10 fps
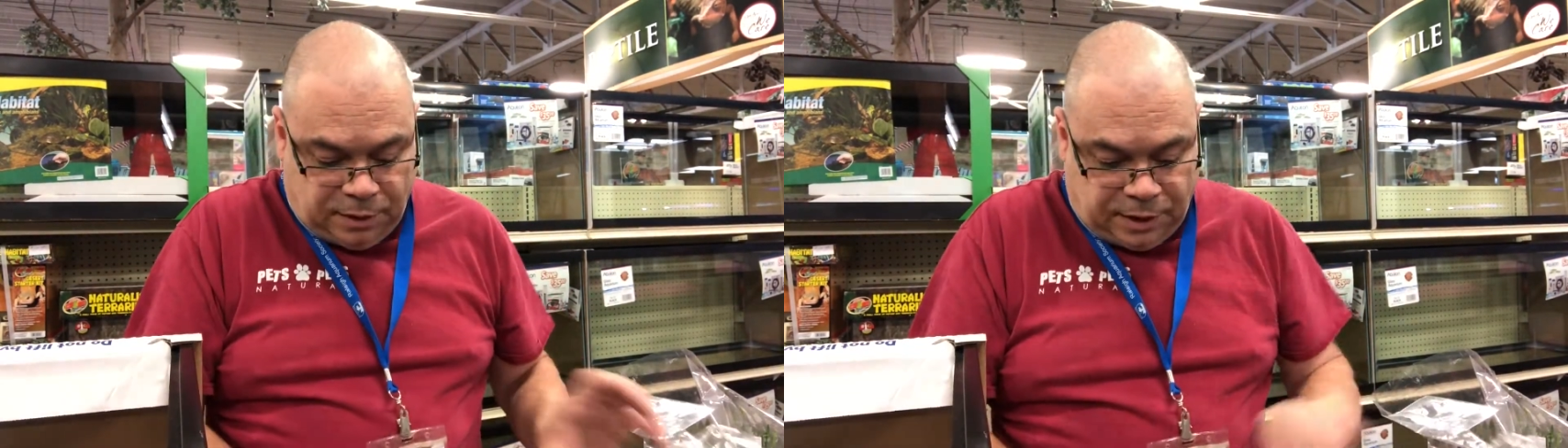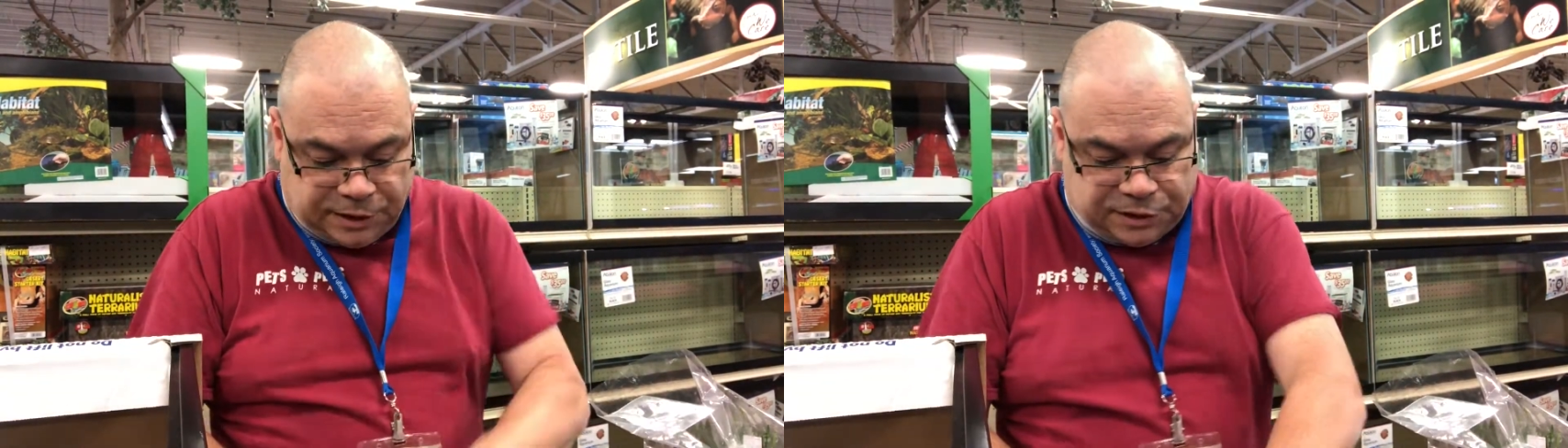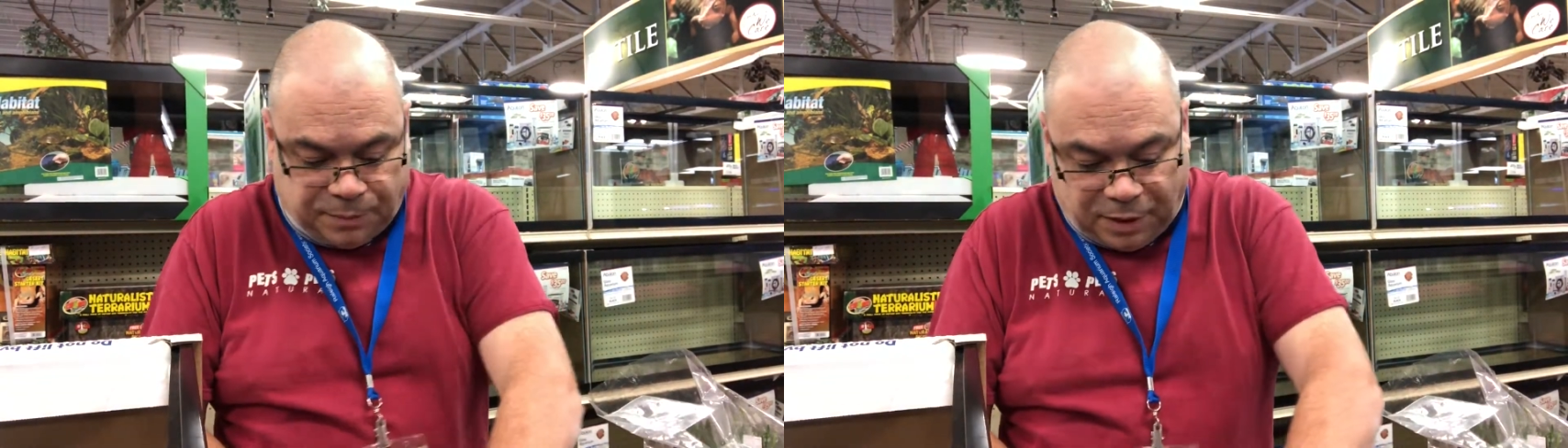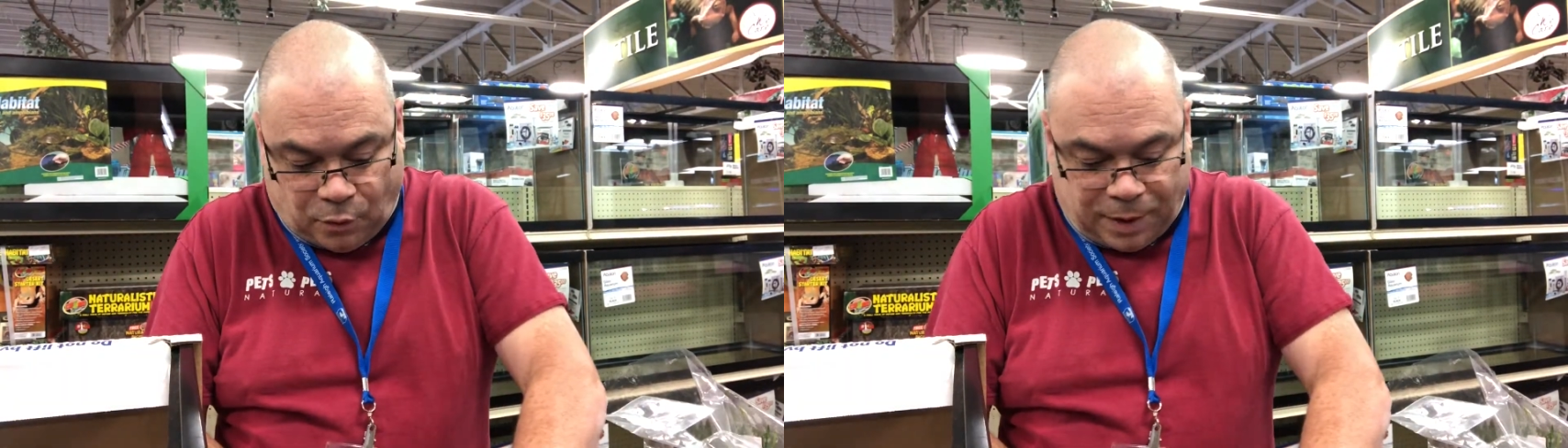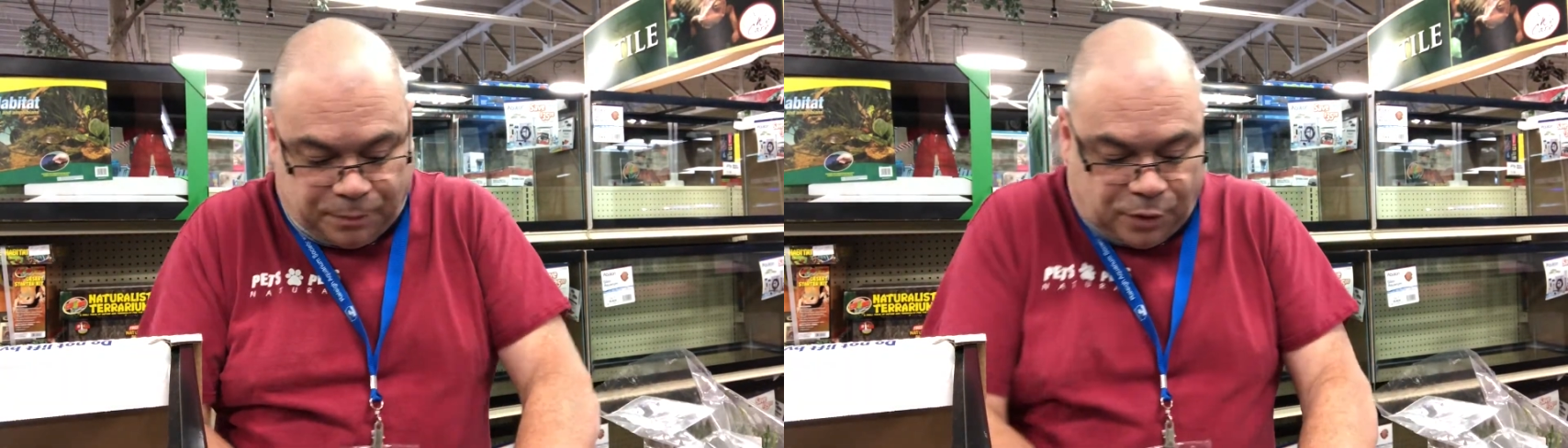Gets to be a
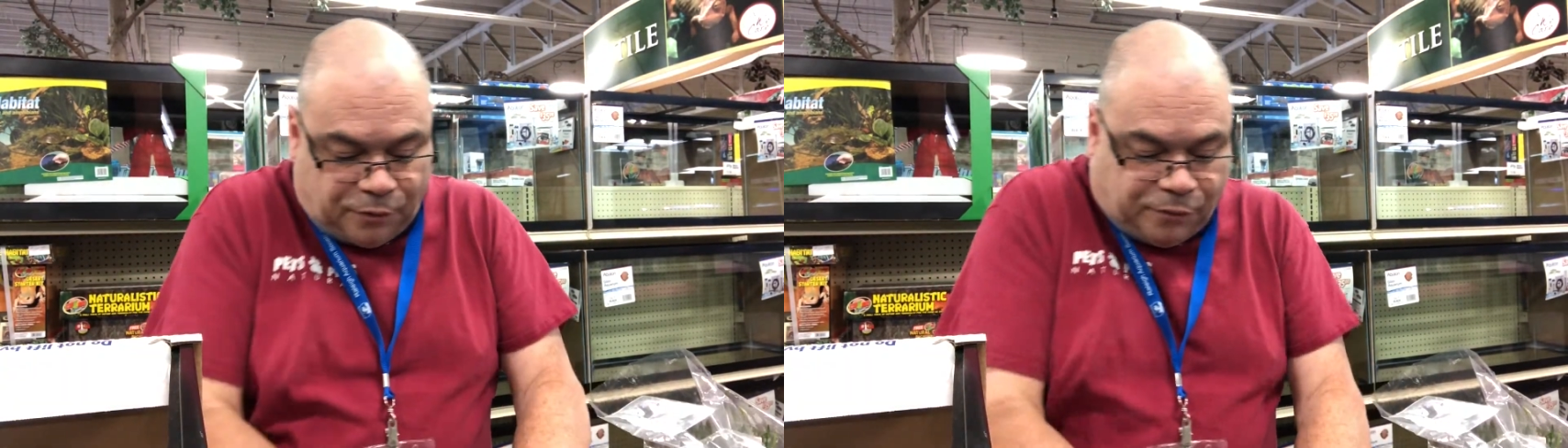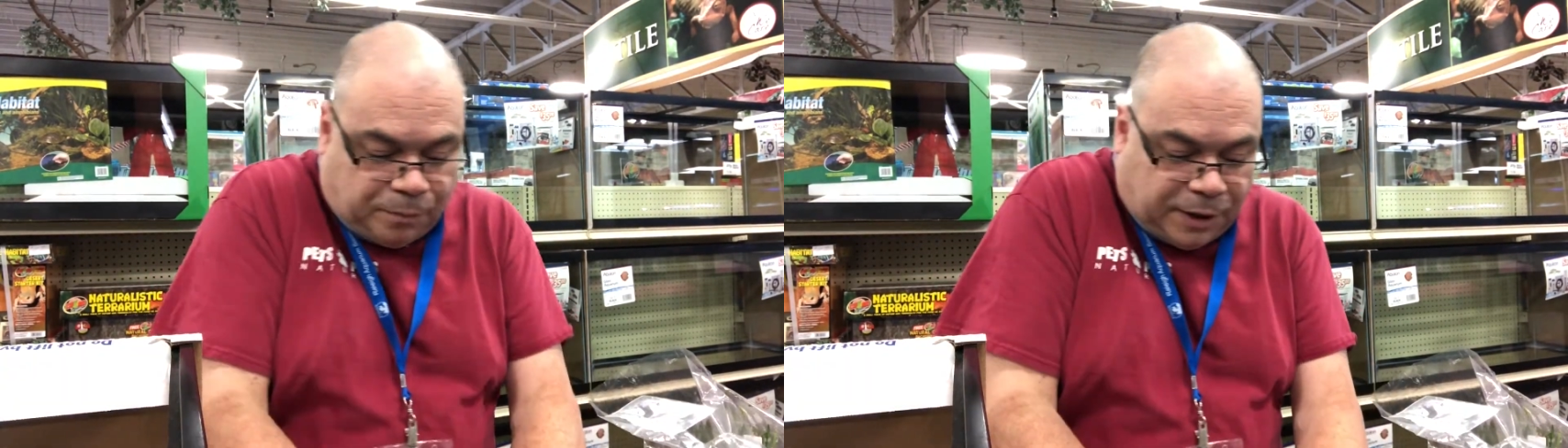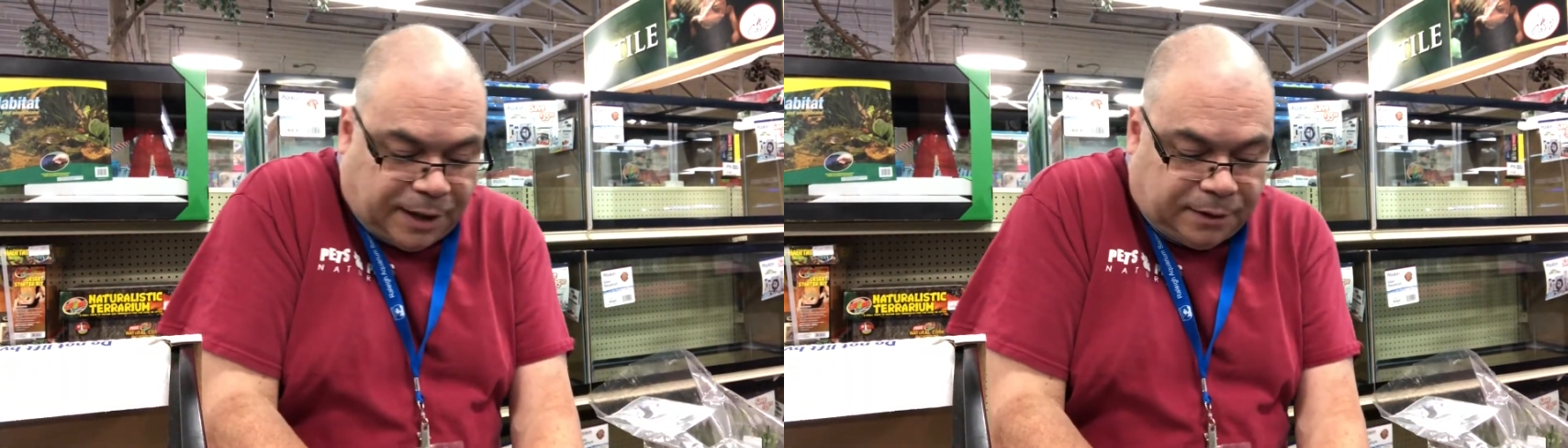quite beautiful plant.